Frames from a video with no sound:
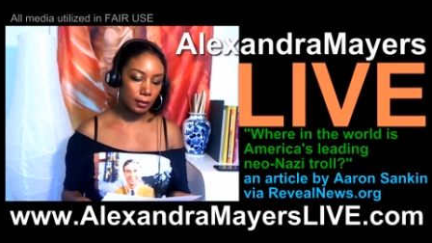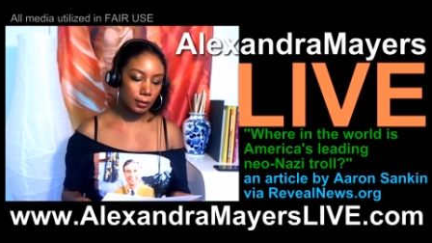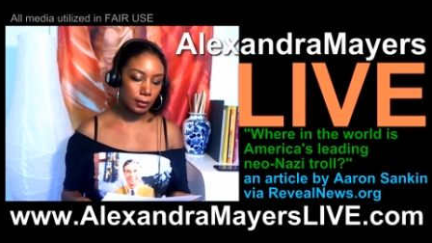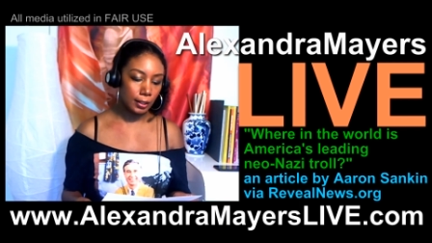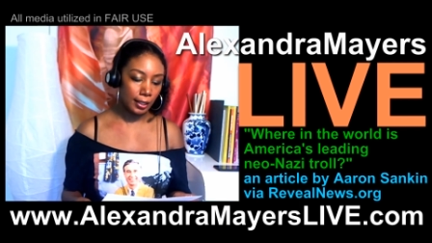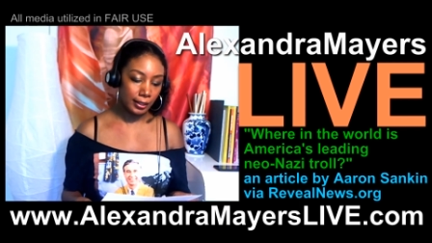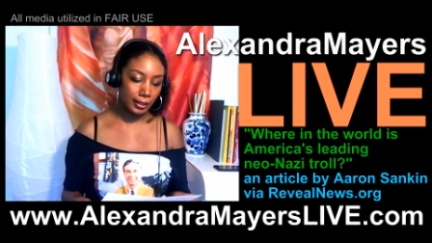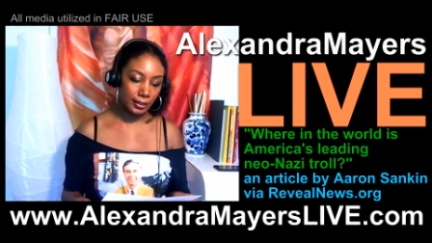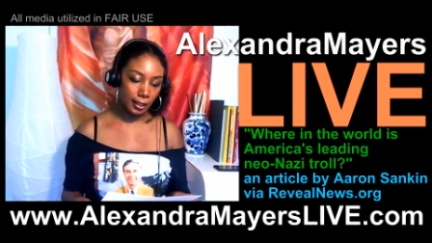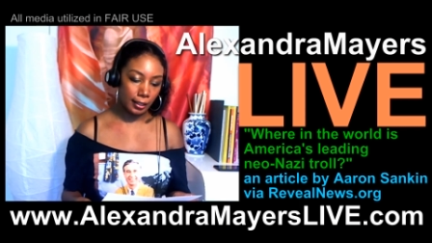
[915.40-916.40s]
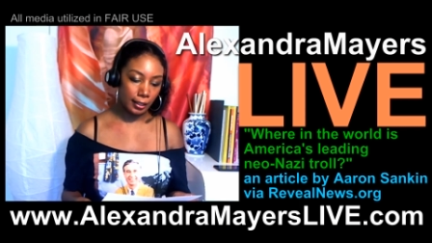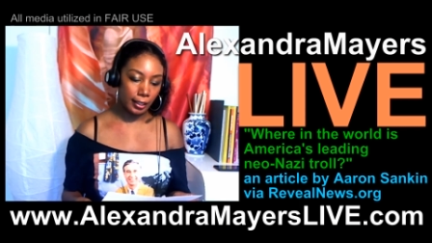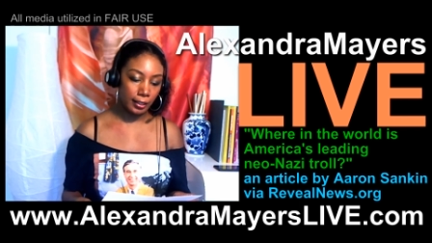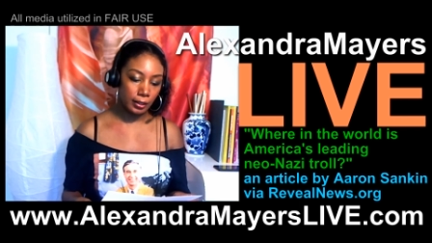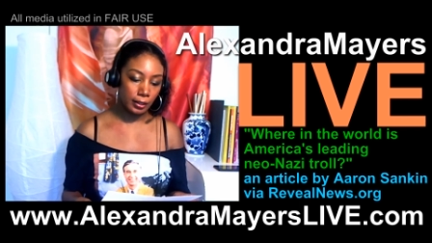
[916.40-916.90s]
Dinelli said
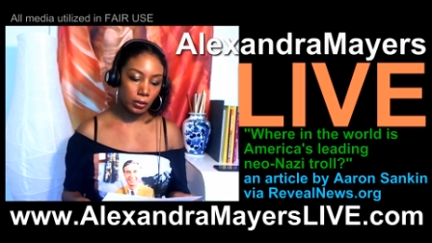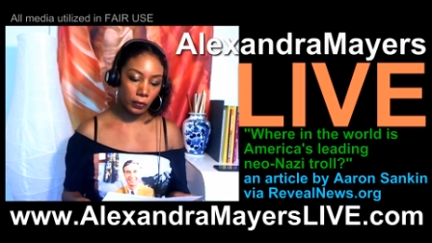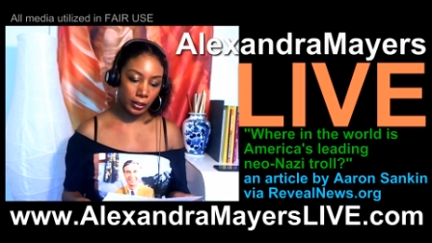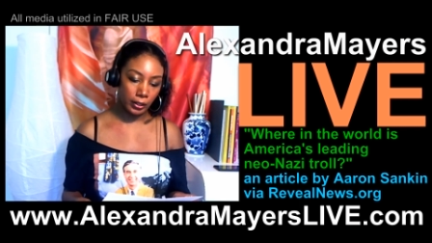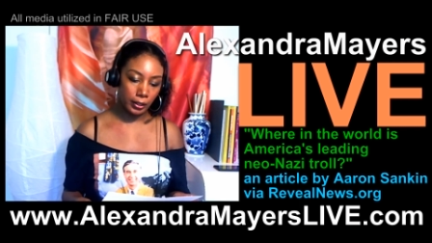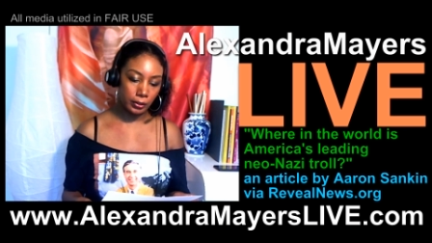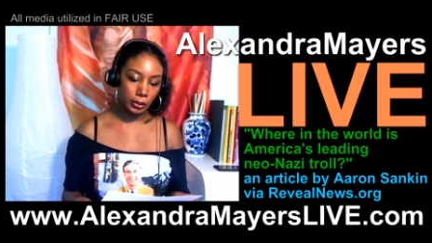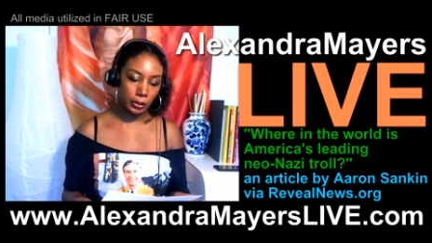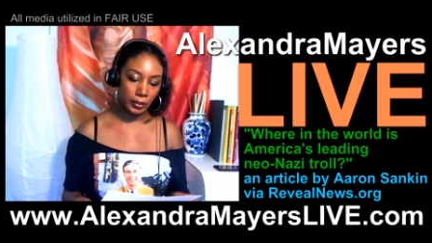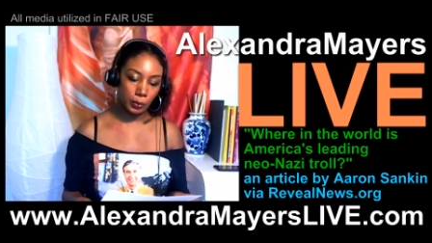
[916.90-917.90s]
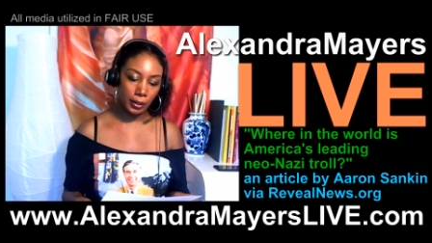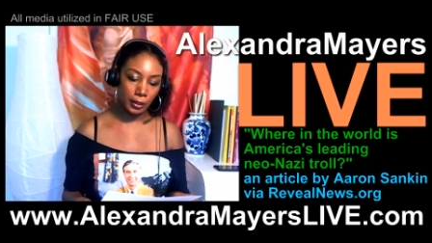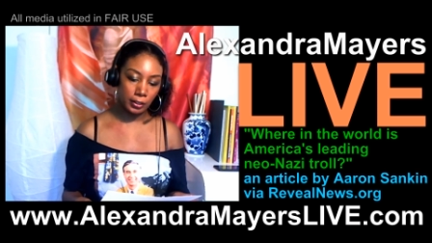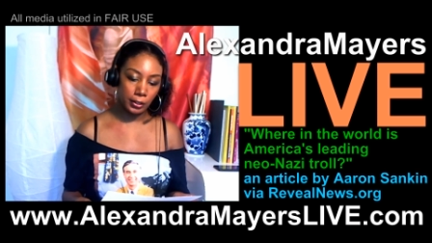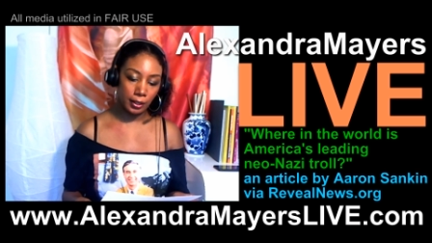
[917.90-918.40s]
Anglin's failure to
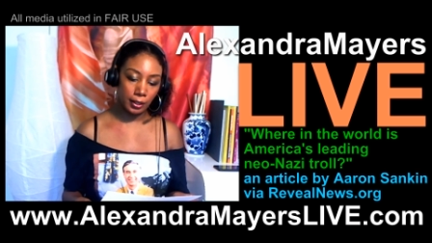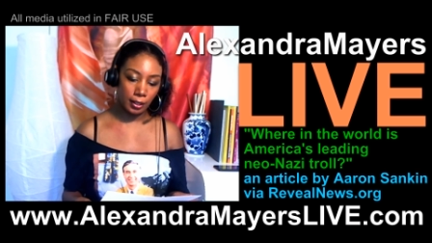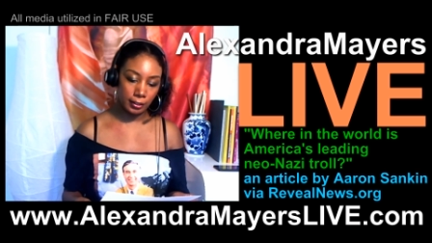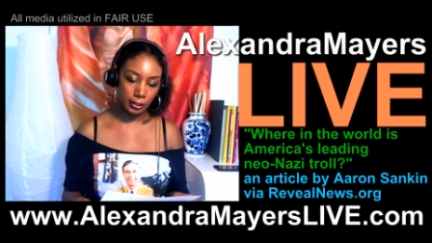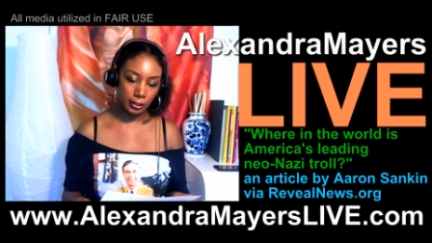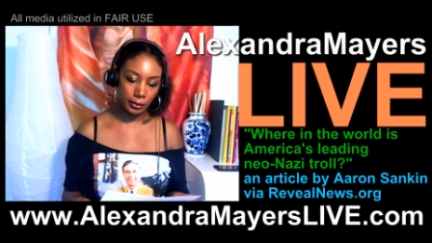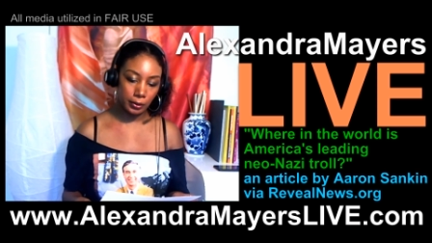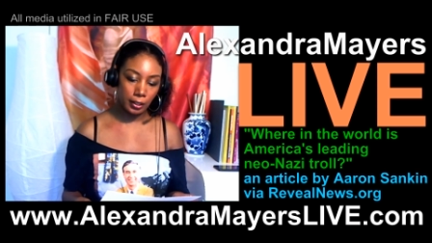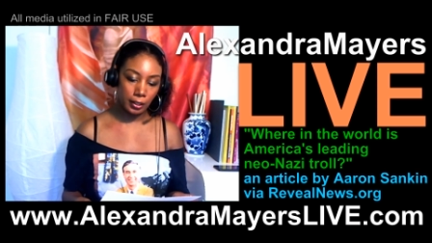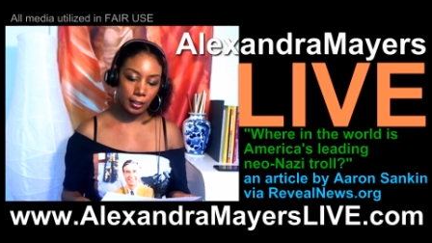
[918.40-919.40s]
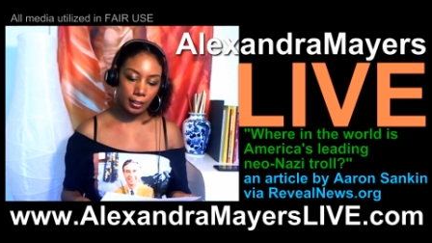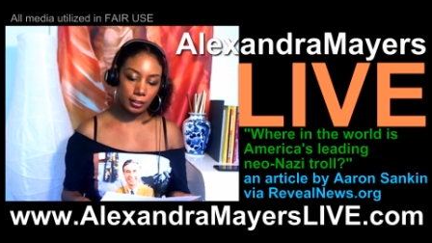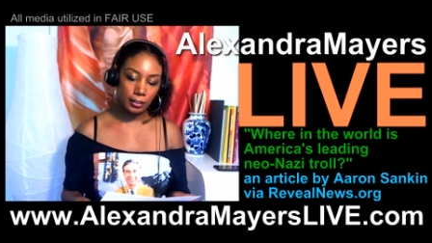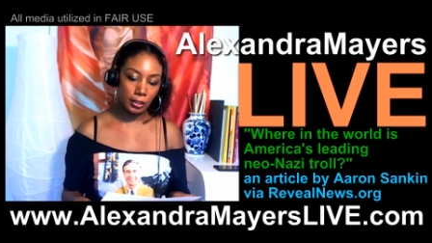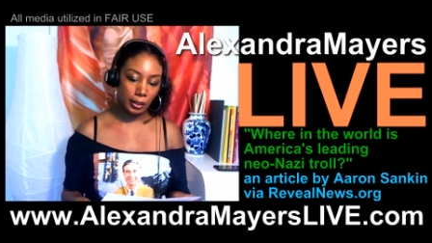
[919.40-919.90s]
respond to the lawsuit
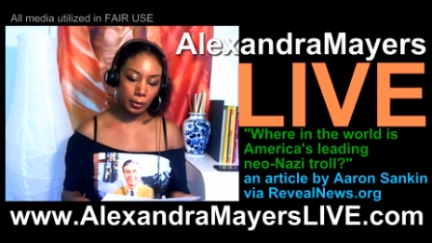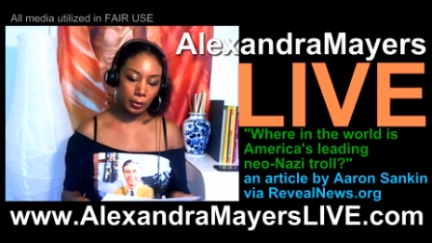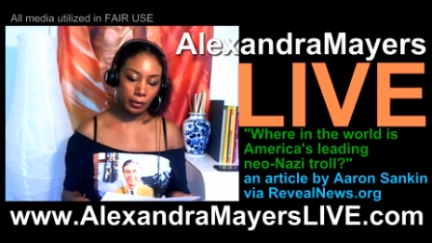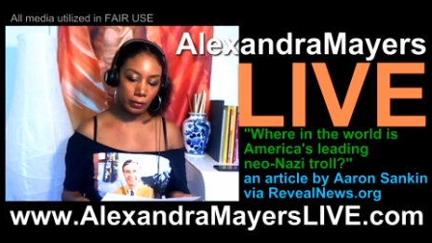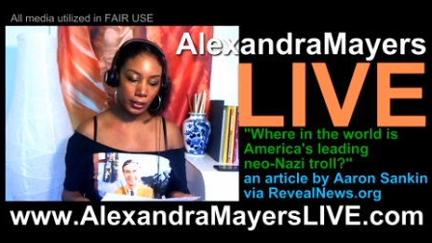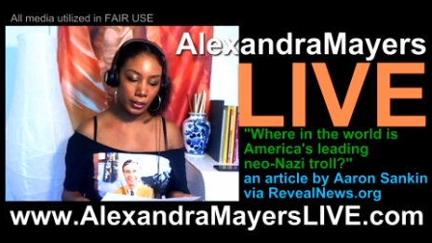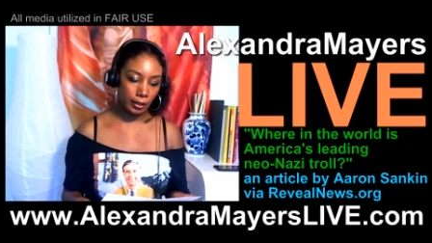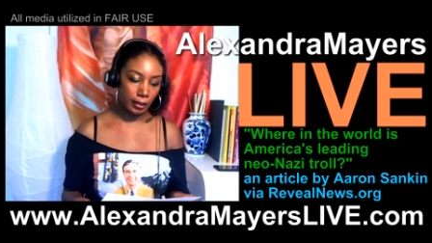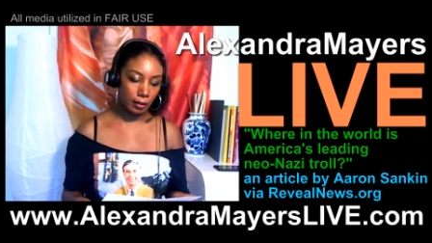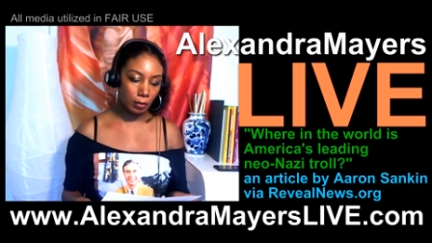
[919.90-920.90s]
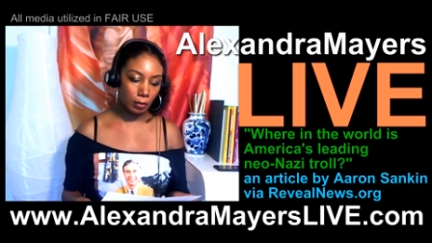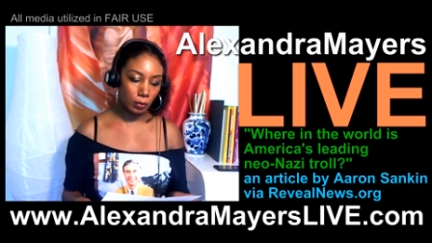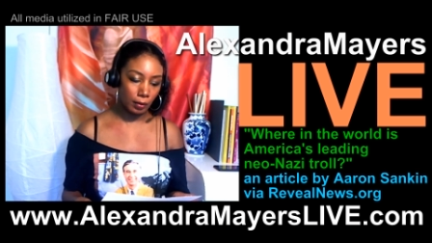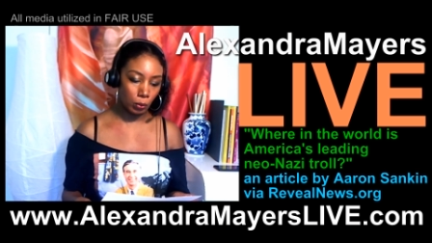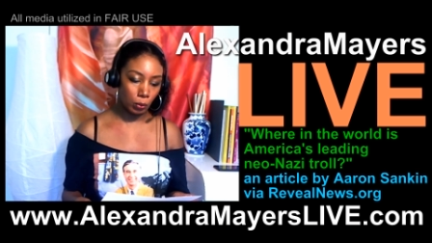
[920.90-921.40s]
is deeply revealing of
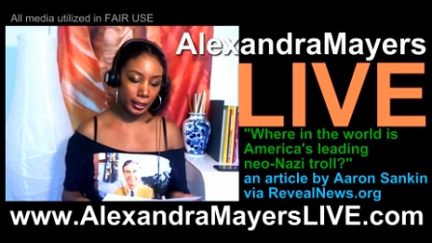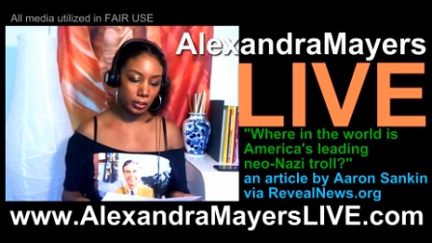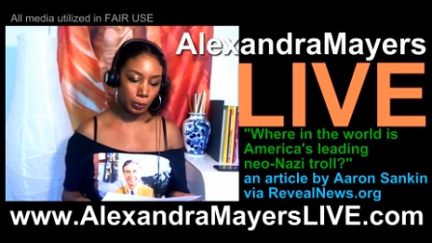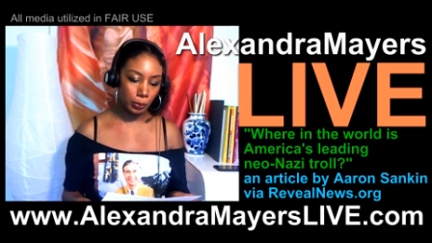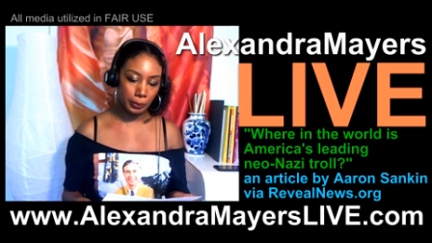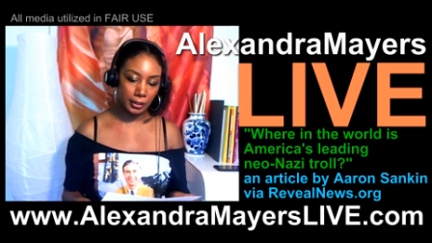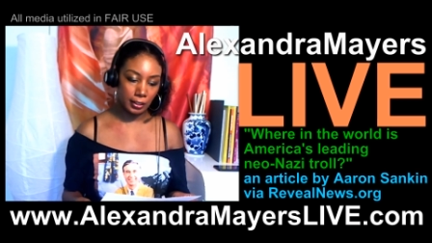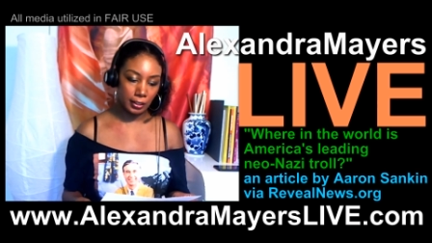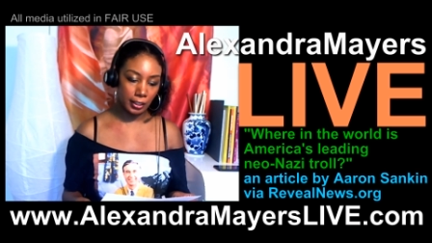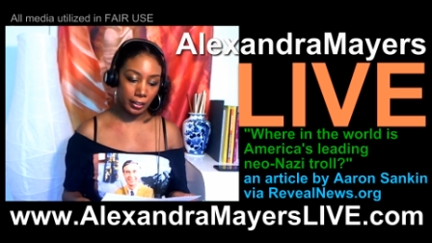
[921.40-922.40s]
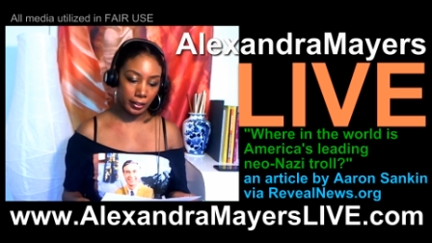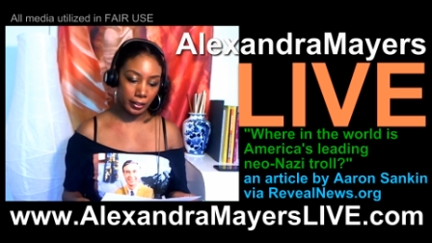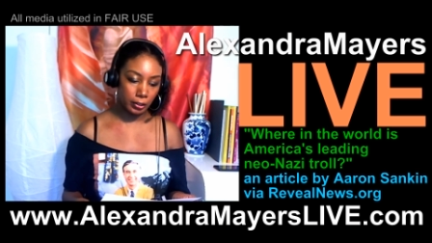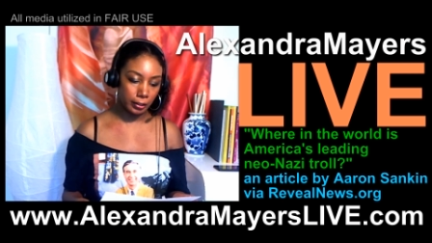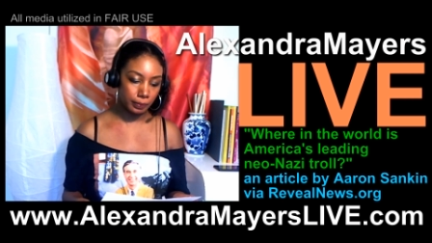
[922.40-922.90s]
the white supremacist
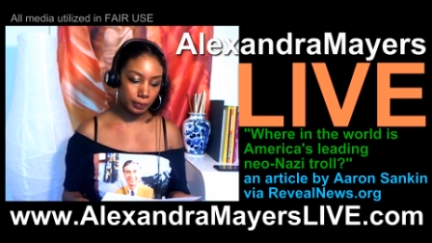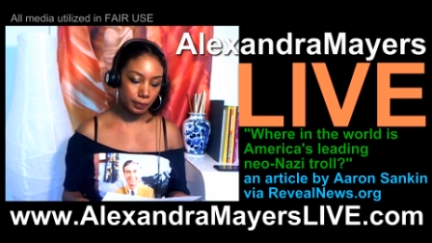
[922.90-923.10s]
character.